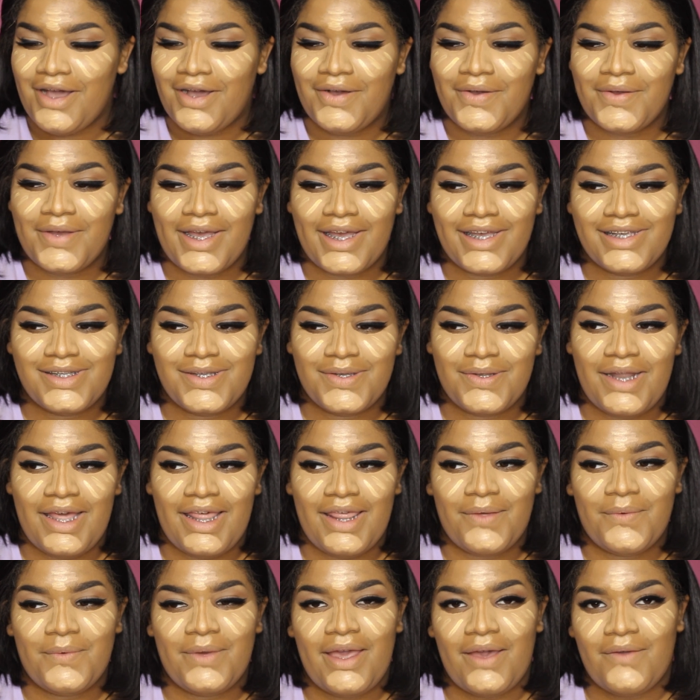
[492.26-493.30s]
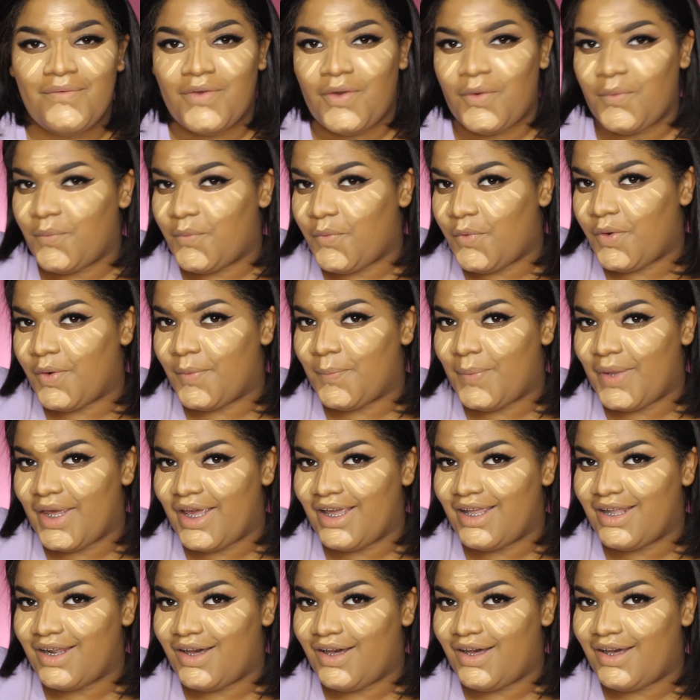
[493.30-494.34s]
Okay, so now that we have our war
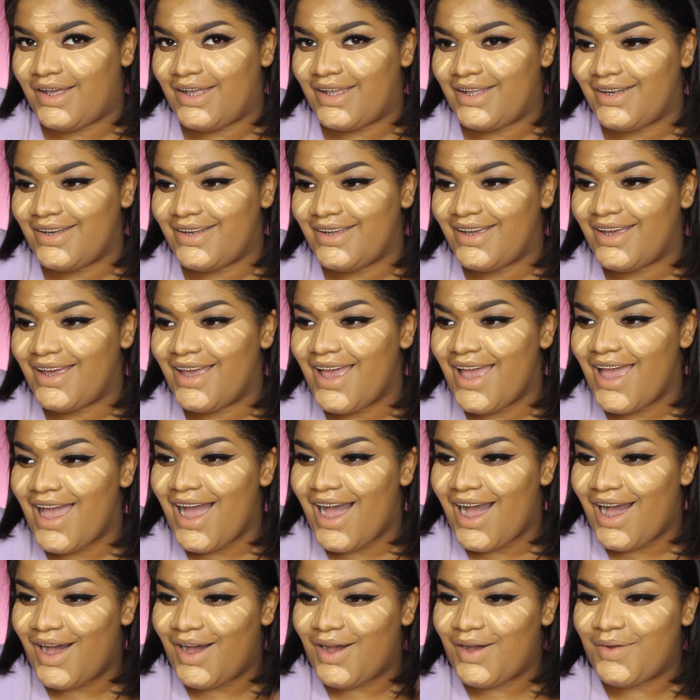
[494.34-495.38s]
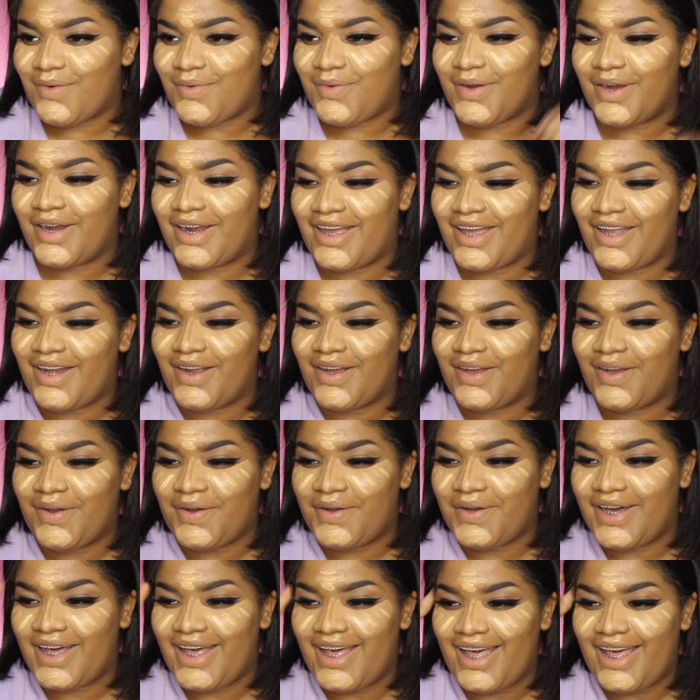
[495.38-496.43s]
paint on, we're gonna
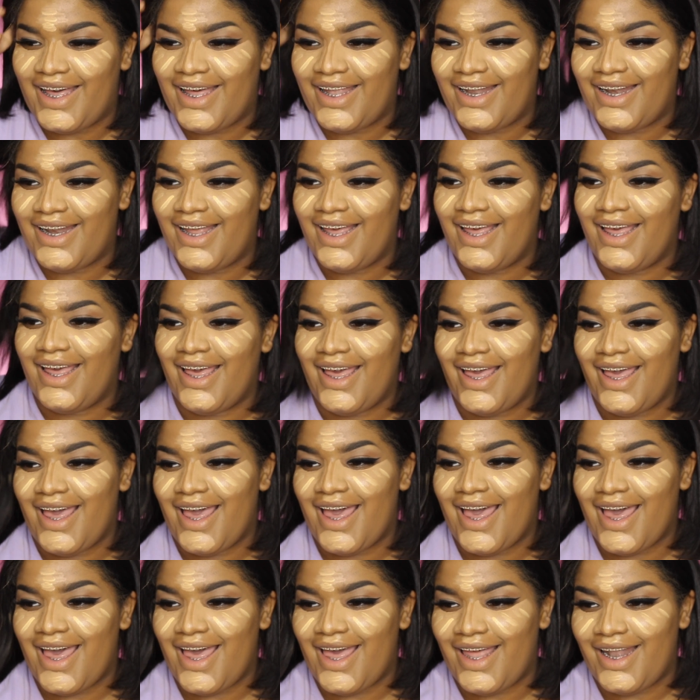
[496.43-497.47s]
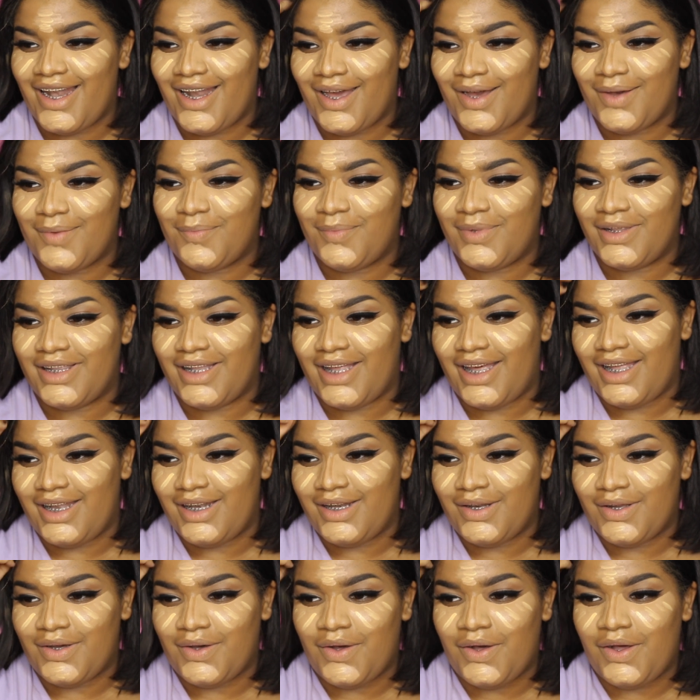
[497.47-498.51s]
go ahead and
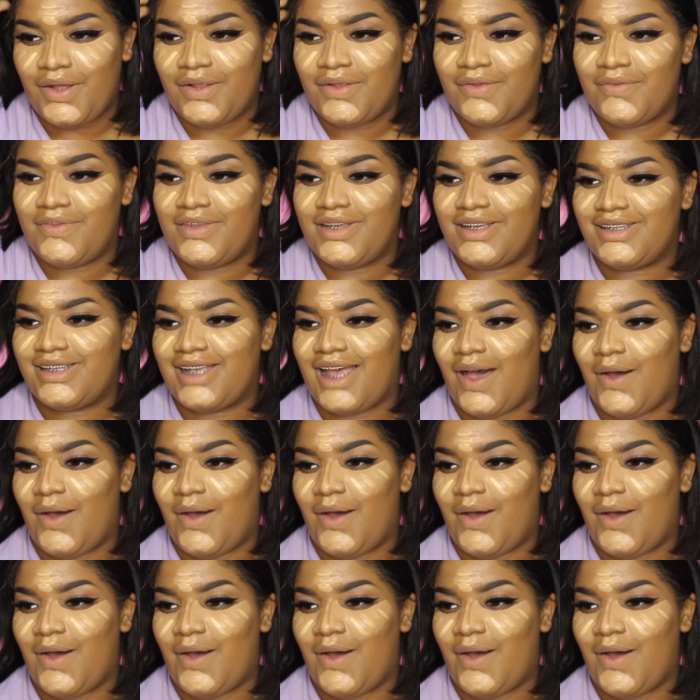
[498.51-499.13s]
blend all of this